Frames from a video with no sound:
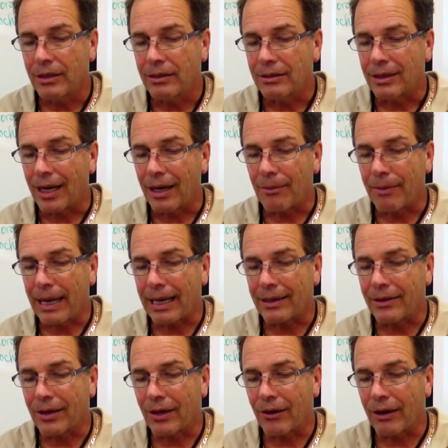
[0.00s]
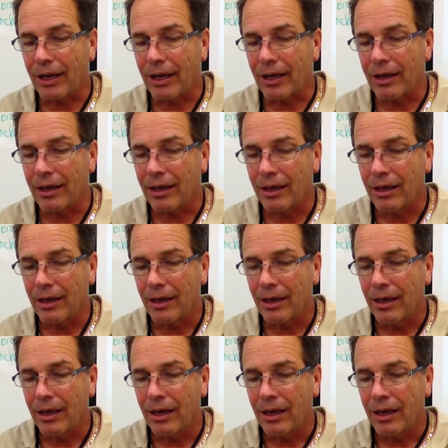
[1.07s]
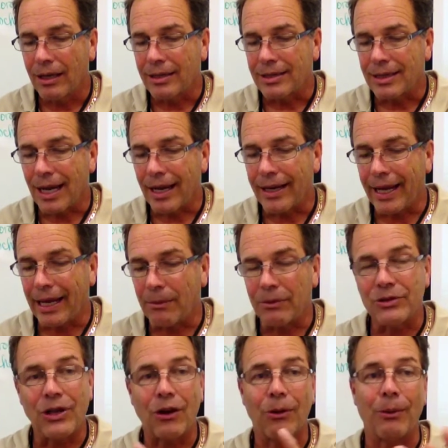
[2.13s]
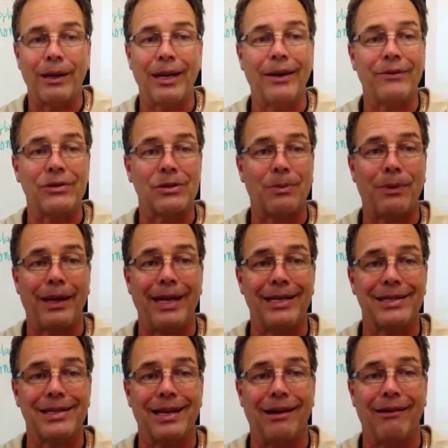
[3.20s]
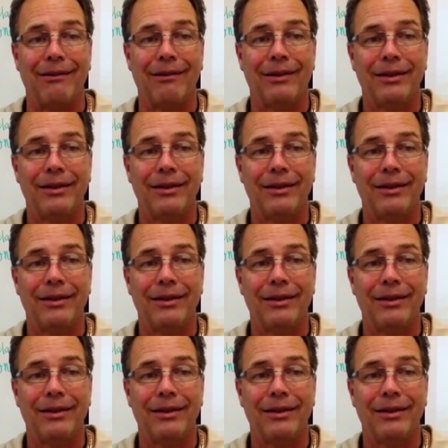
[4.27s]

not a bacteria, it's not an animal. So the only one left is a plant cell.